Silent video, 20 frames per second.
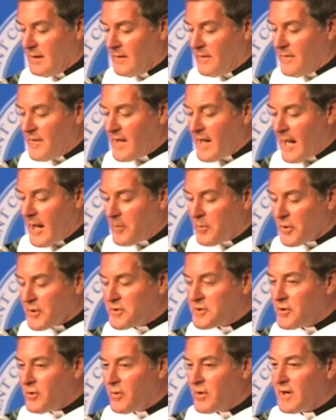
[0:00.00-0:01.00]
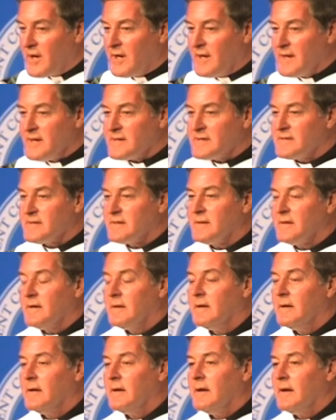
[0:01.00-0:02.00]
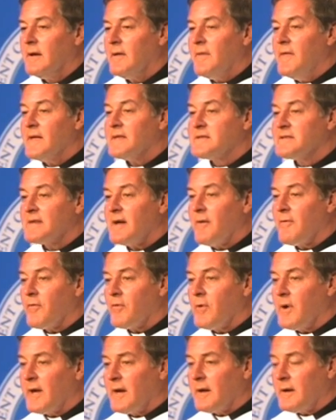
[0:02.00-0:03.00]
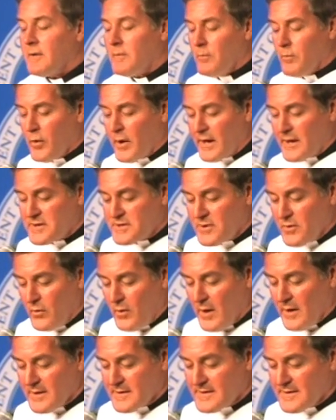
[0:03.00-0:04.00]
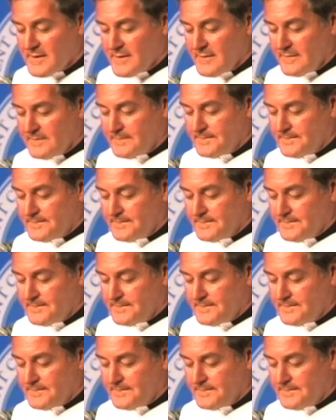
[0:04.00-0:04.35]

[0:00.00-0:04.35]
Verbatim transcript: the opportunities that suffering brings to us.